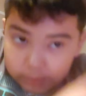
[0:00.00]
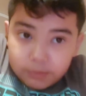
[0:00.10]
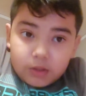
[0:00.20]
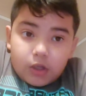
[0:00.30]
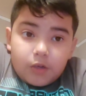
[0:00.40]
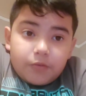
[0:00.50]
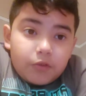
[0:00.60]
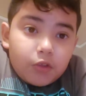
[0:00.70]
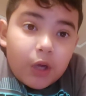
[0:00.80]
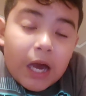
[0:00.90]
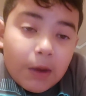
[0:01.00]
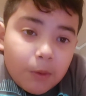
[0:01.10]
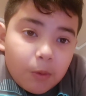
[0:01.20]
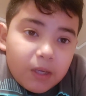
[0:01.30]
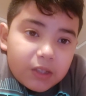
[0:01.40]
below if you know how
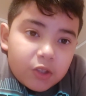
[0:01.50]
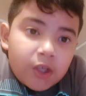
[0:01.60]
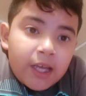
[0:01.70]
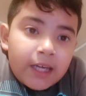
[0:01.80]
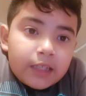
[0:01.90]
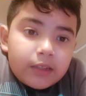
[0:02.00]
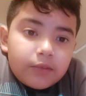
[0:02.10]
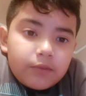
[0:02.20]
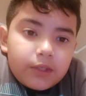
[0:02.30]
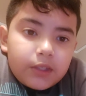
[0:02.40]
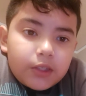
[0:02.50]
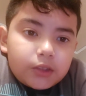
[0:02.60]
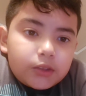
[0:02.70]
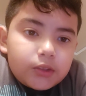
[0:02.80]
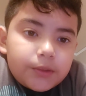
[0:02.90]
a way to edit the videos.